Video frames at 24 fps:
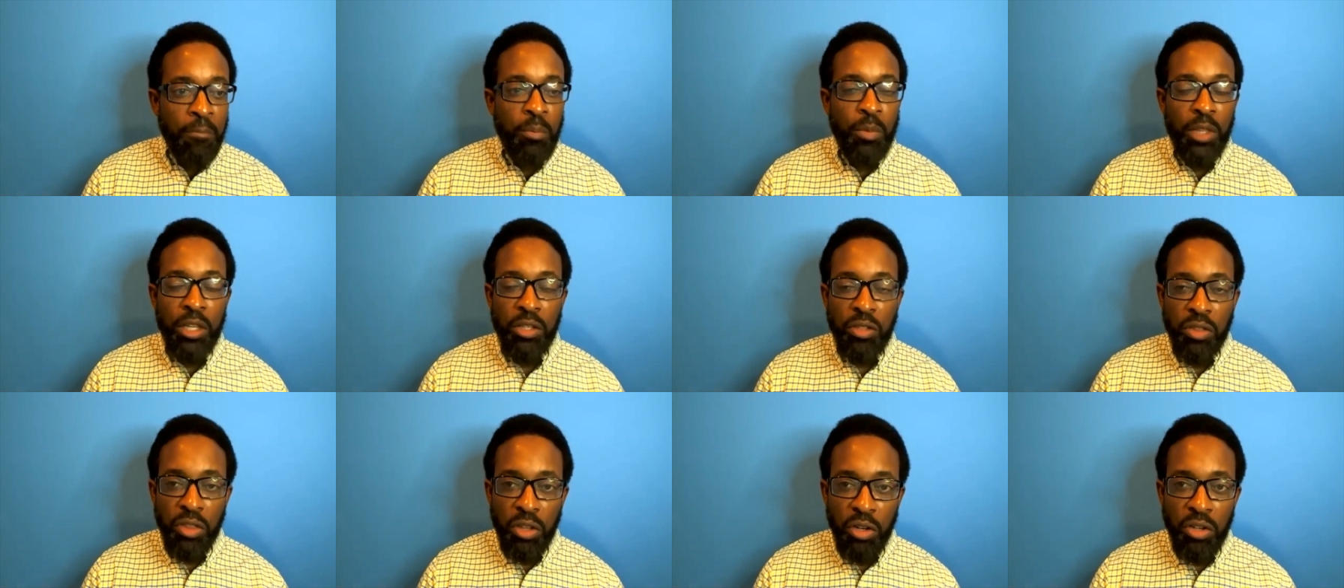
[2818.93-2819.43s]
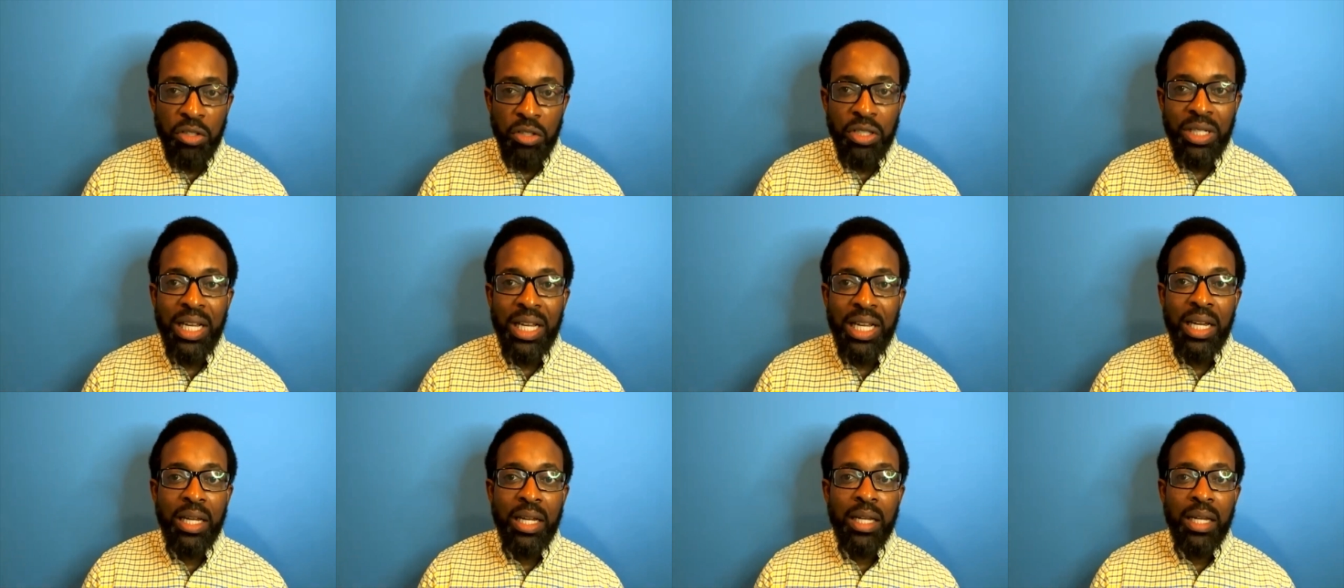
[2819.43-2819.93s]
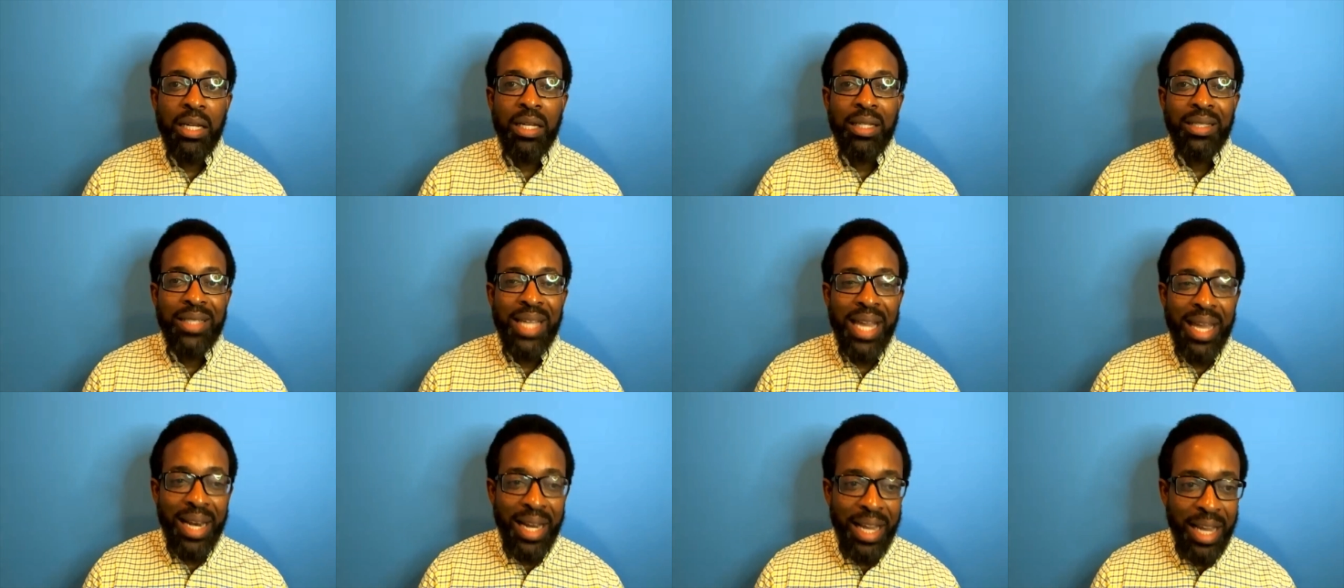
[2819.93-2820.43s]
it's Thursday,
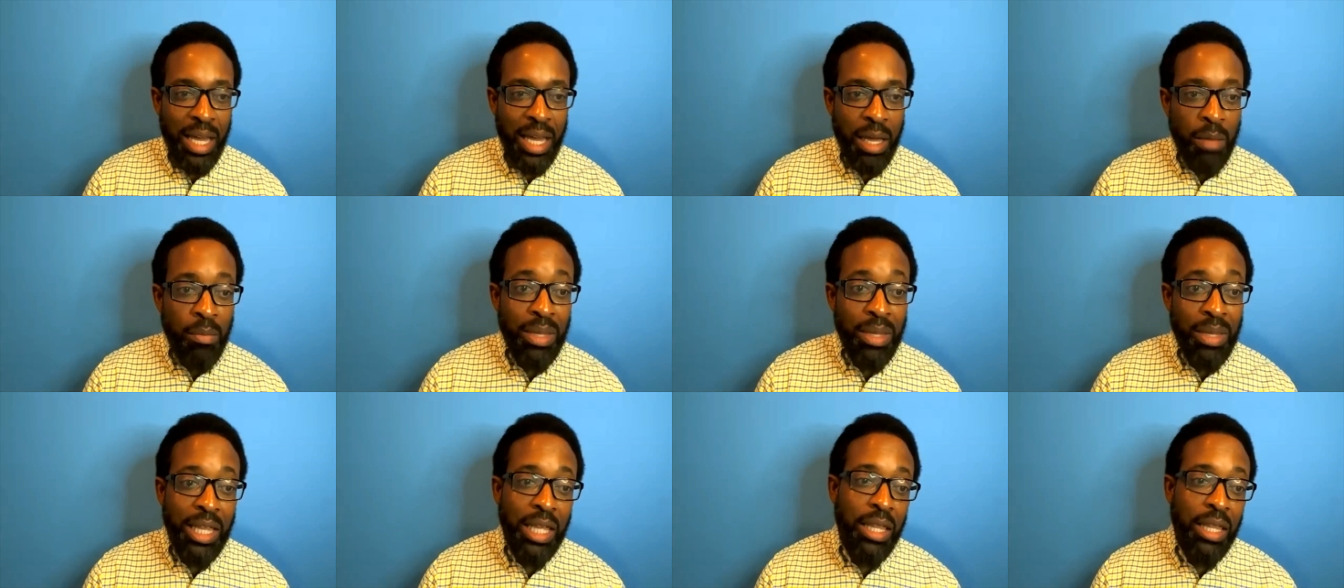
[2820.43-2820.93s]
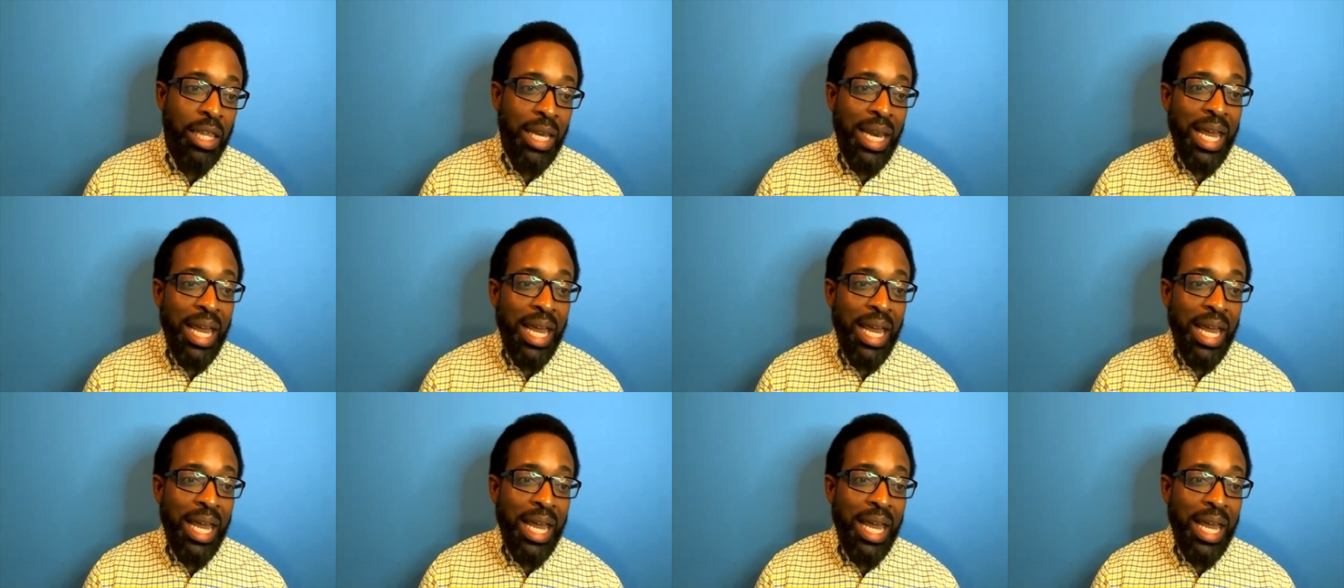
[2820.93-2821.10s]
10 a.m. And then the